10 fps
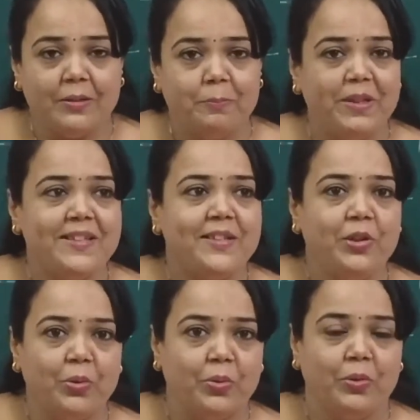Means you
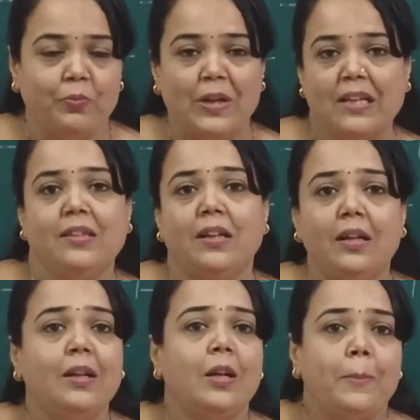won
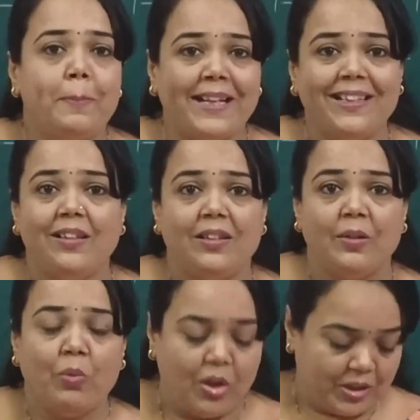the battle, the
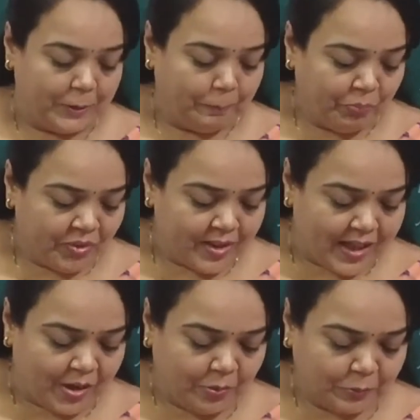war.
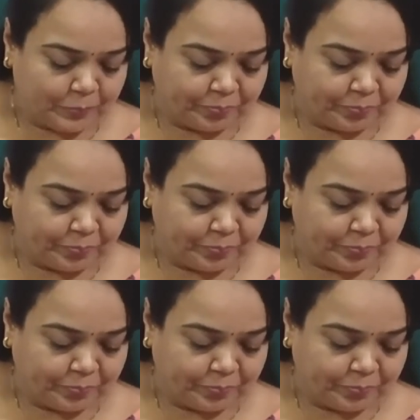Now,